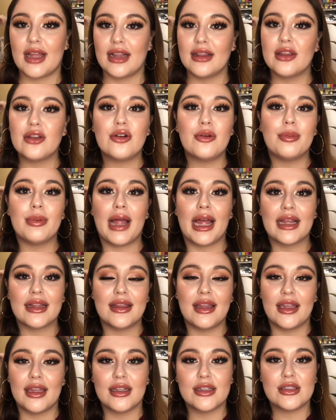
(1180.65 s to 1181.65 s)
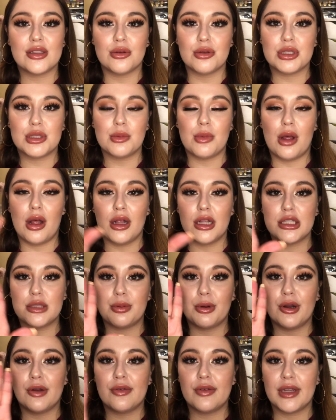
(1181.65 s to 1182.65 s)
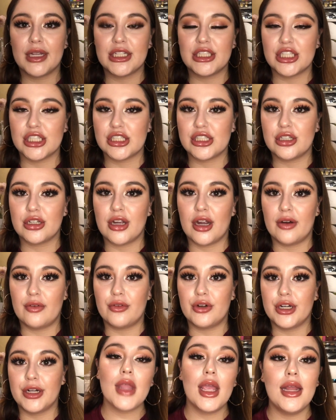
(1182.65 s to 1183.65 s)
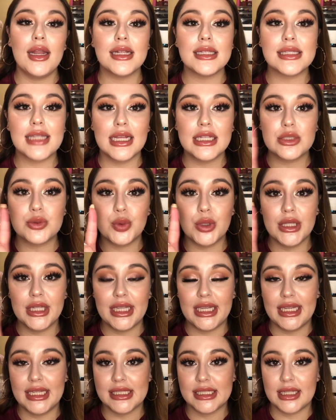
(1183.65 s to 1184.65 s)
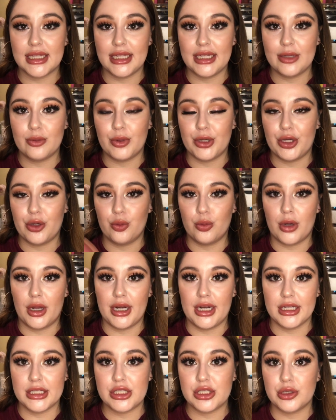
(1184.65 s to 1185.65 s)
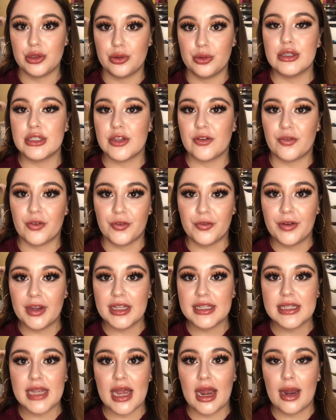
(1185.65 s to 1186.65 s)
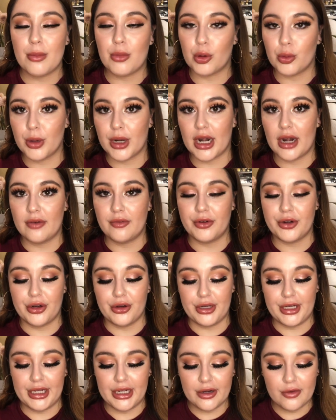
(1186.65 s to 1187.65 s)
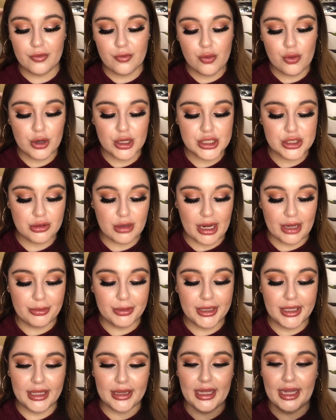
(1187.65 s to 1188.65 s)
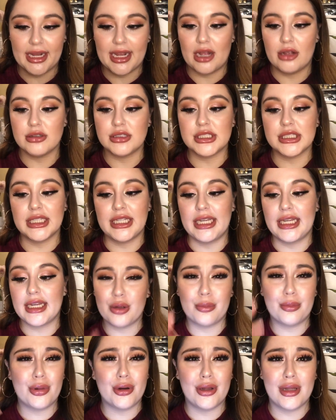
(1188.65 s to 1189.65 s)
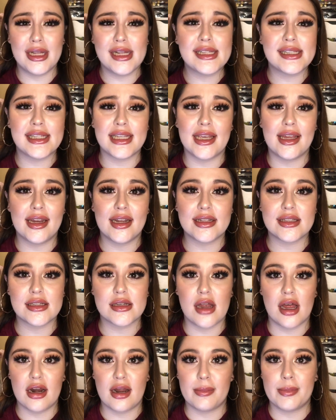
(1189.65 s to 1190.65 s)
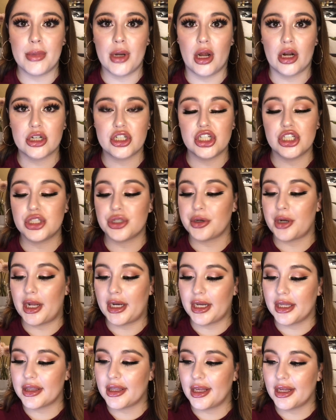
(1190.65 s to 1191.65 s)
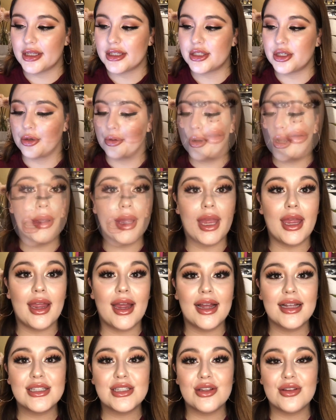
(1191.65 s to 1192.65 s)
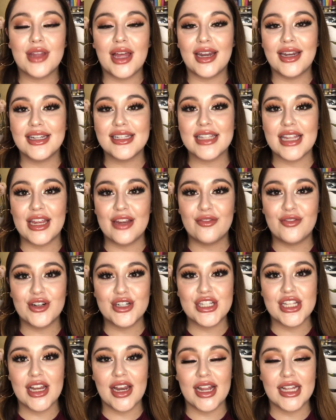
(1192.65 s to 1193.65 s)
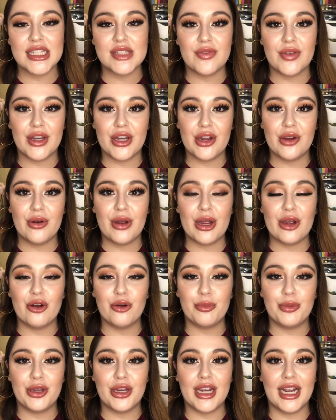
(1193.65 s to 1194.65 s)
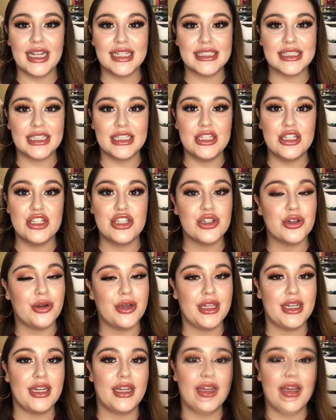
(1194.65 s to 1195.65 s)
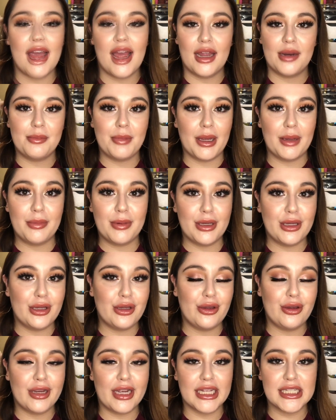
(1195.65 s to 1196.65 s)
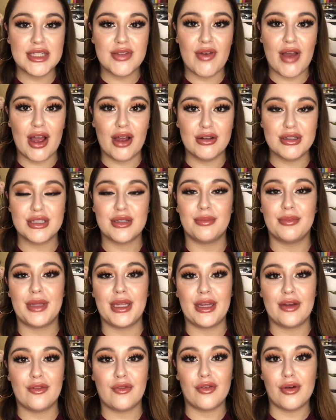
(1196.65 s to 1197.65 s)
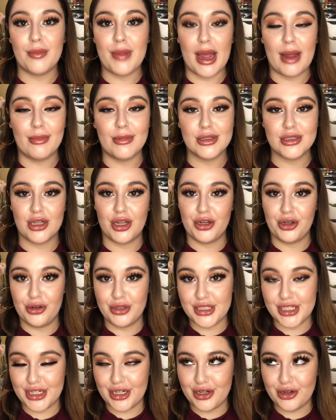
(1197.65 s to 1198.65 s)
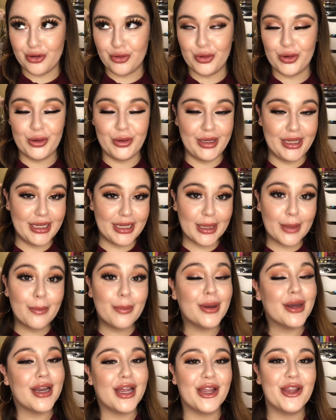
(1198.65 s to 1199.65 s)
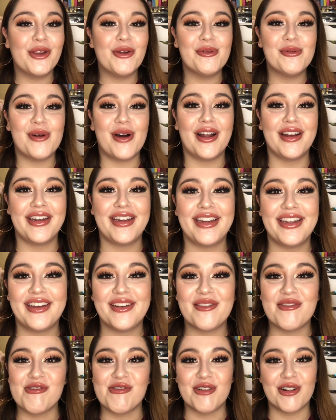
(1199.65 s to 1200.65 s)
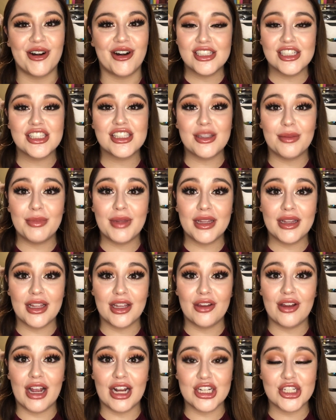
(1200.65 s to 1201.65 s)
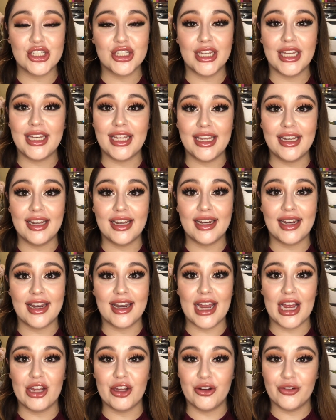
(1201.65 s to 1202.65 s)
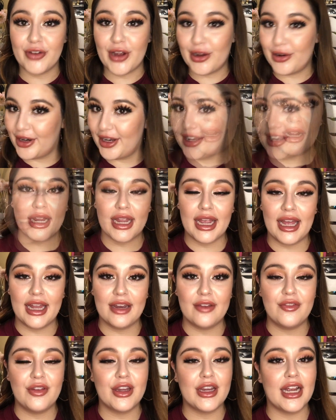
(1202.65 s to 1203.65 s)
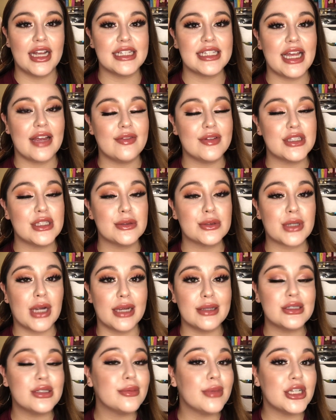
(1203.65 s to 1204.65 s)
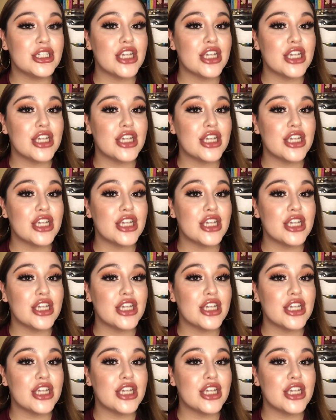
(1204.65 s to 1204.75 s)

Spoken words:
that little black thing is so small, it's perfect just to cover it, and it slides really easily when you want it to use it for FaceTime or whatever you need it for. So I really like how sleek, you can barely see it, it's not obnoxious or anything. So okay guys, so that is it for today's video. I hope you guys enjoyed it, and maybe you guys found something from Amazon you didn't know you needed but now you wanted, or just something that you actually needed and now you found it. Again, if you guys haven't subscribed to my